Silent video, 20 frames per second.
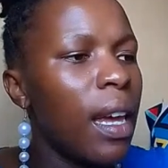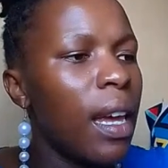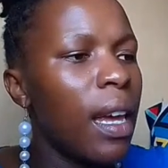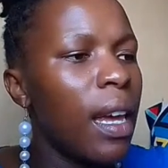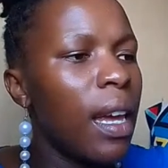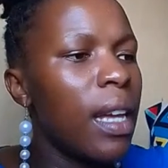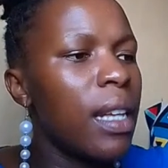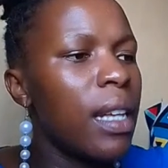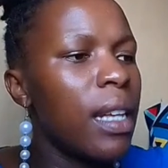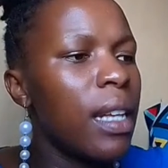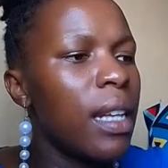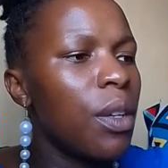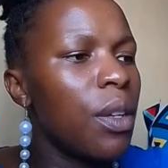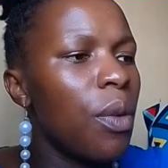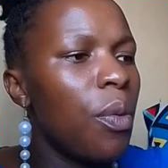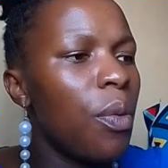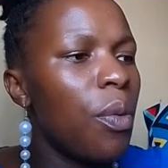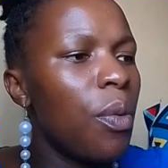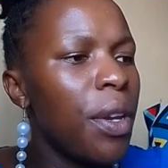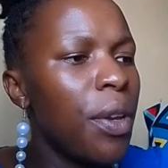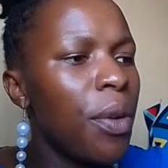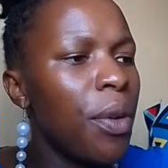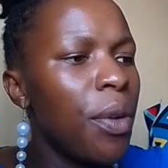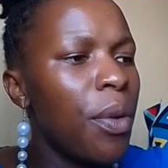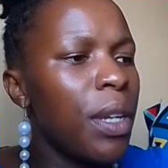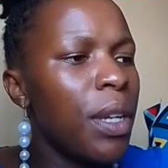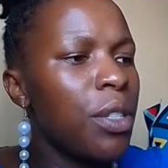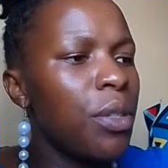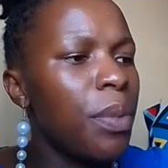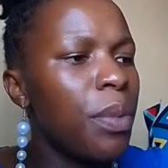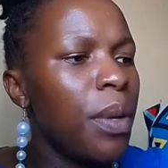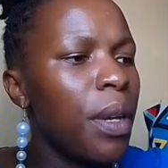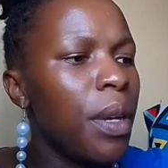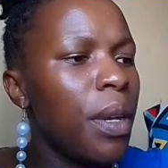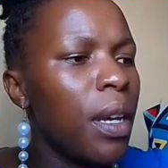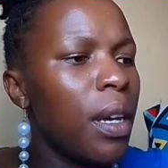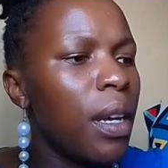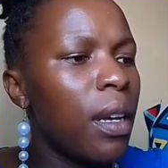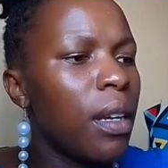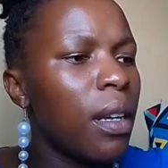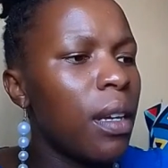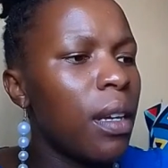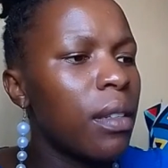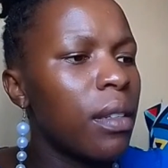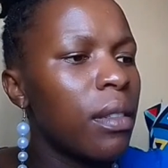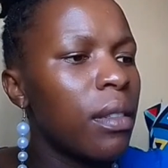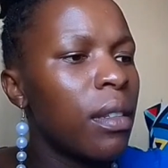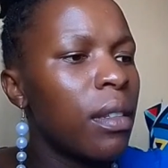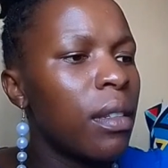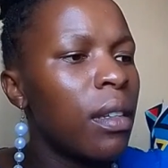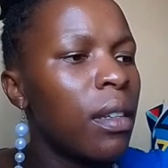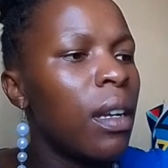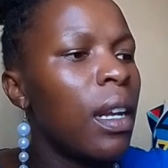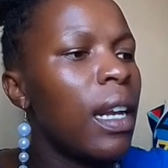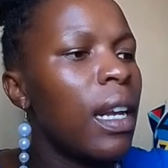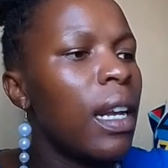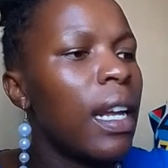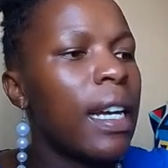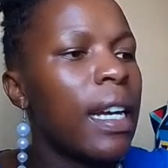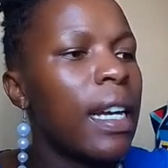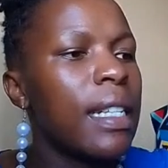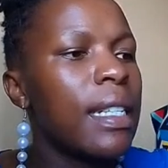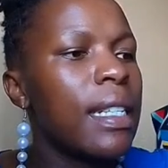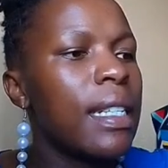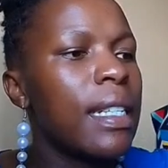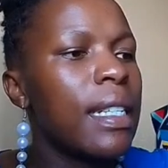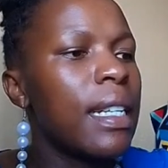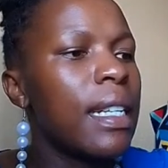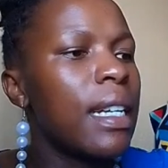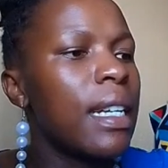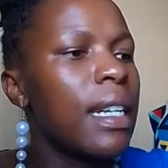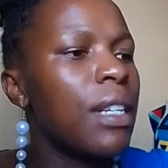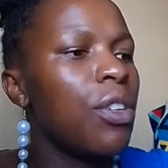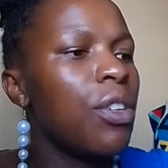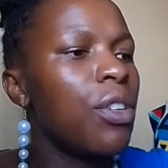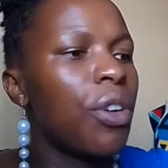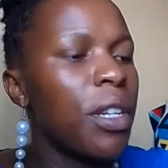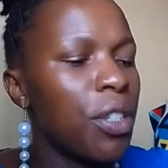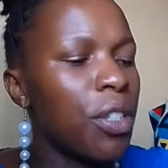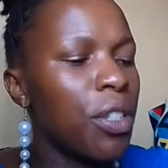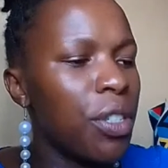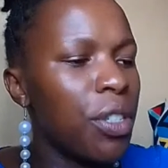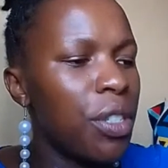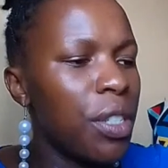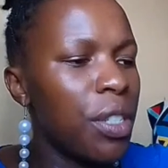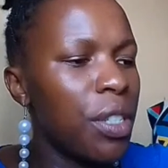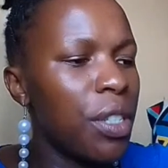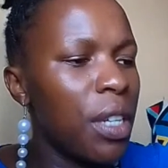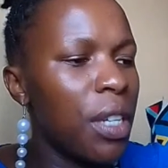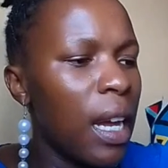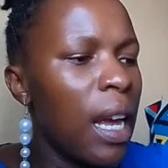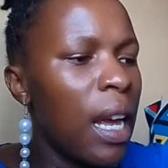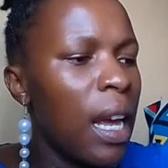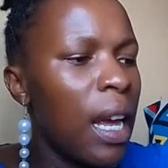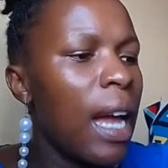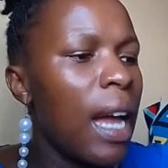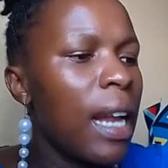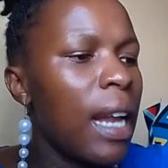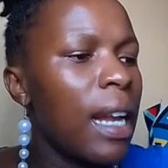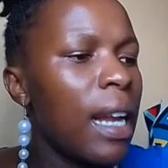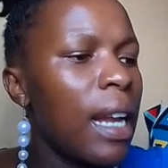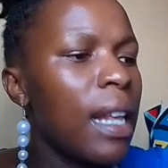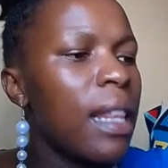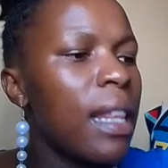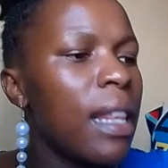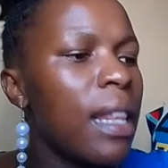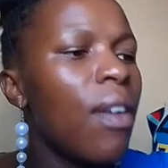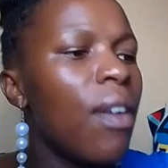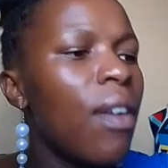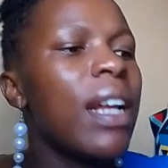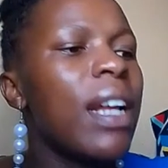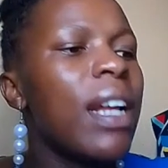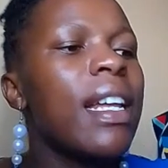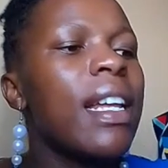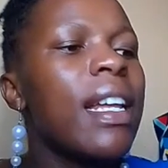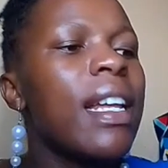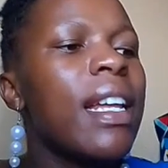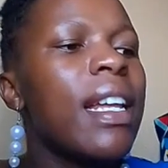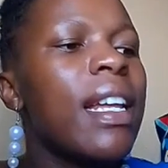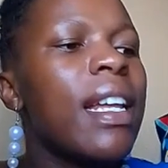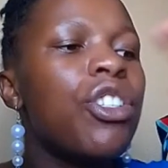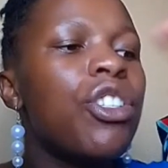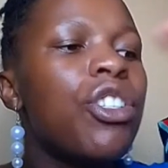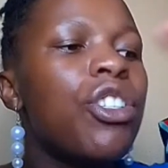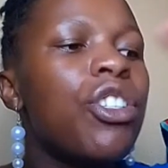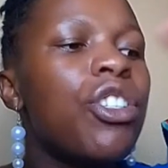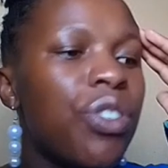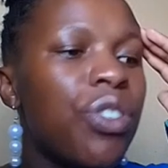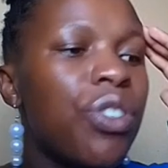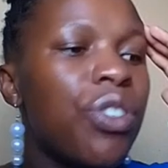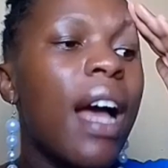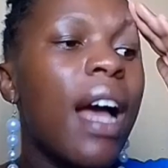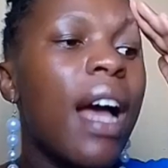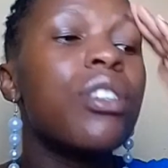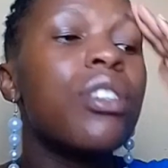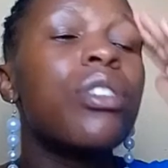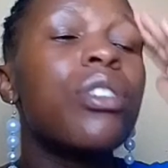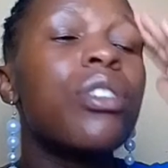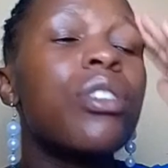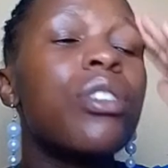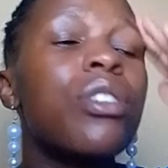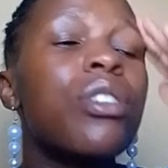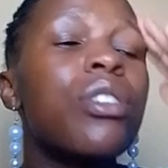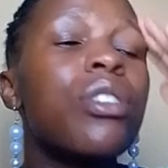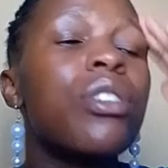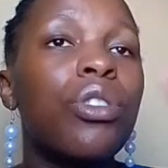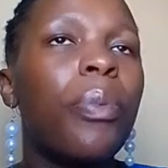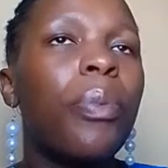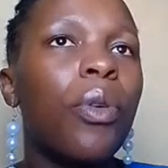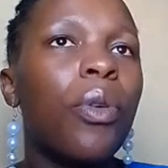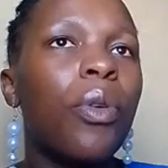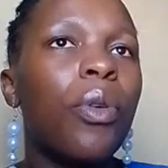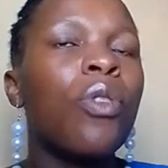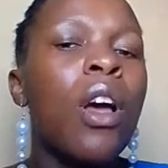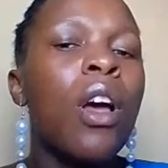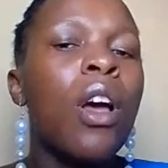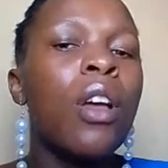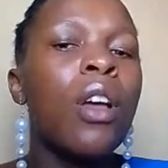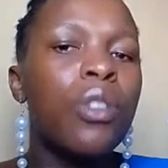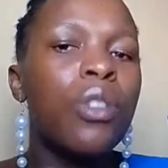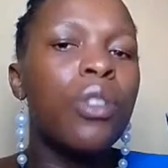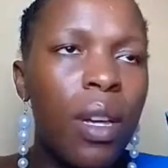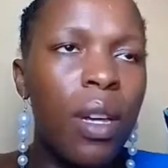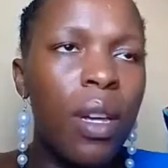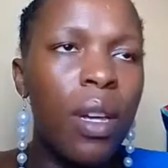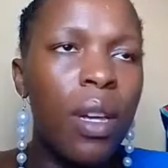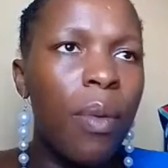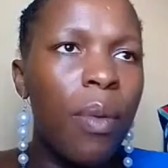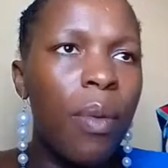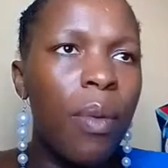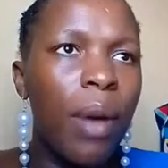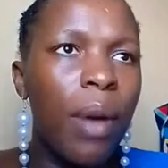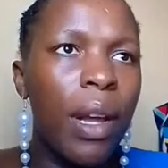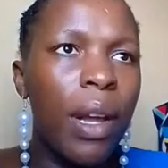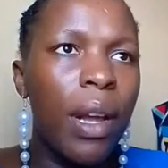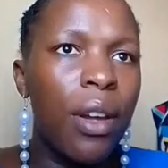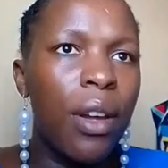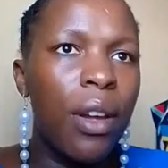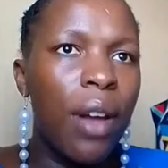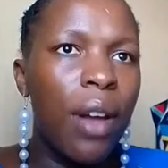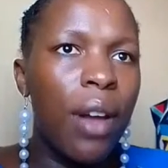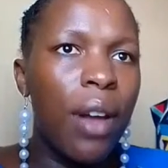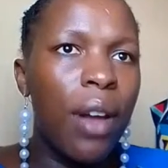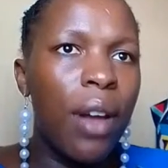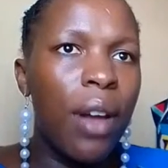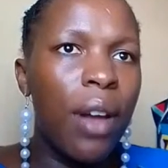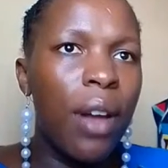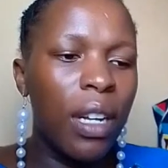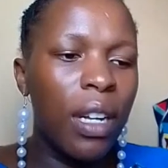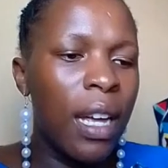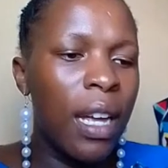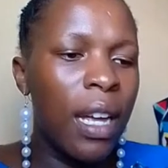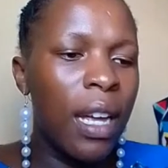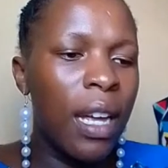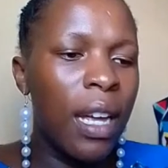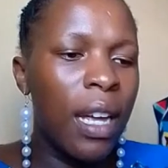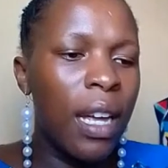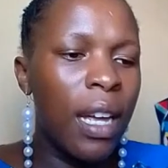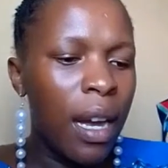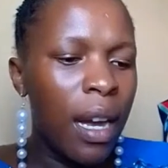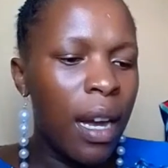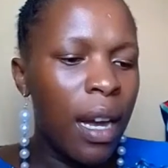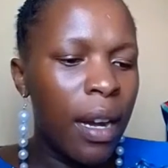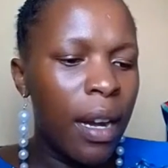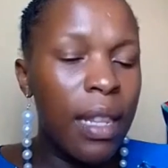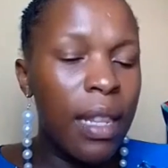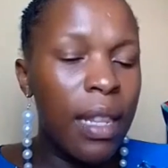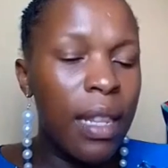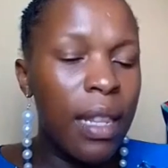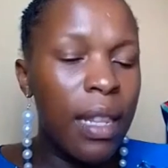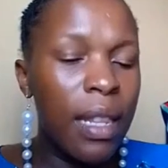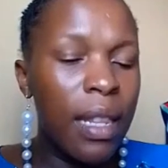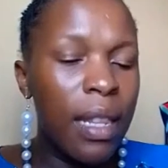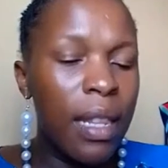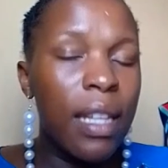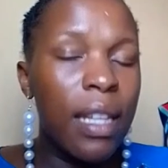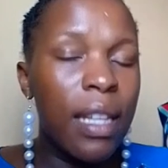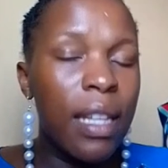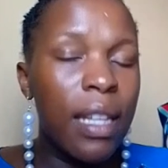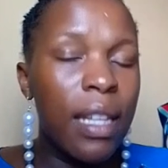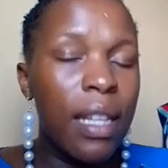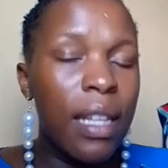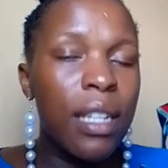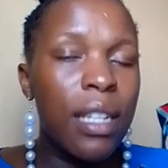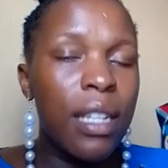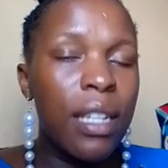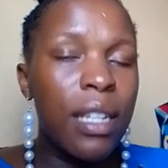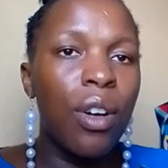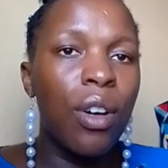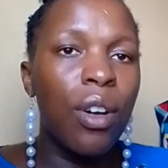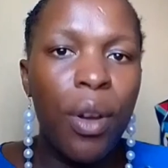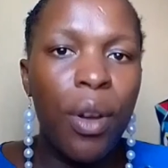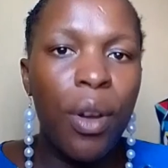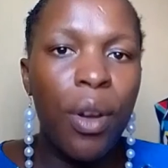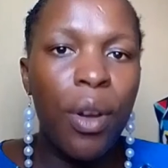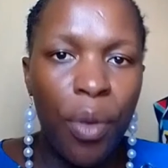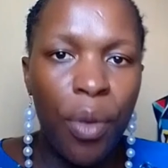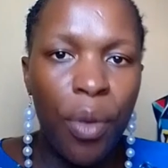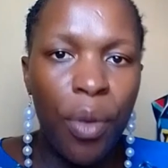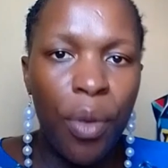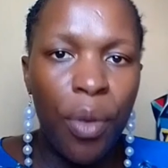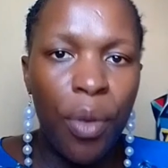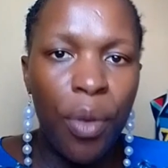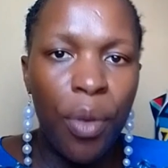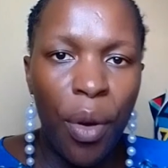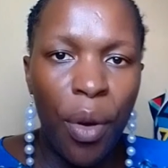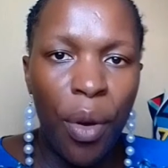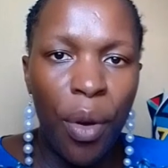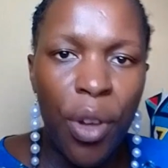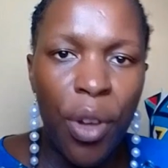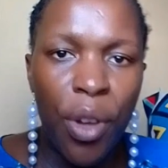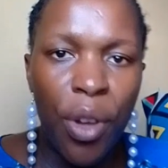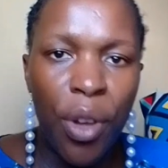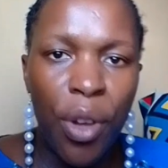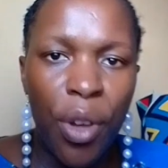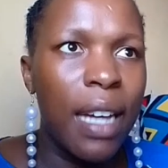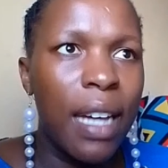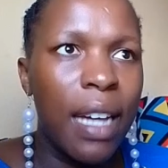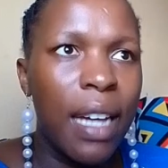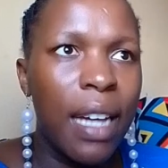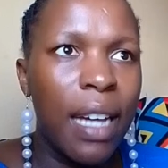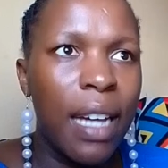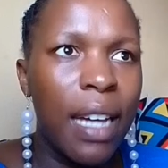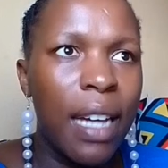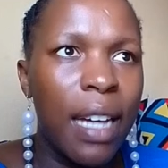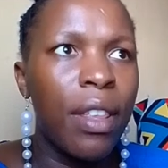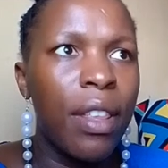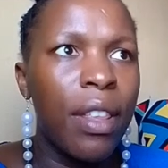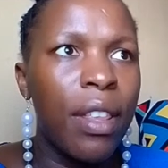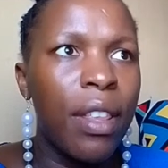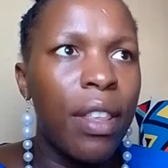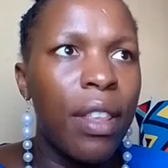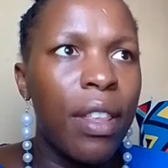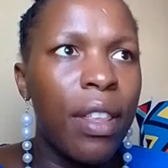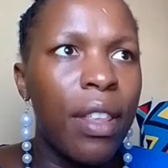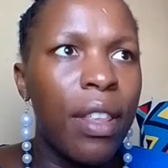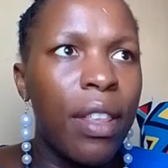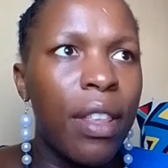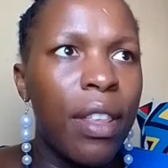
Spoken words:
when you want to be, like I said, document your journey. Another one is share social proof. So you see, while you're actually creating this content, while you're growing your engagement and everything, you are literally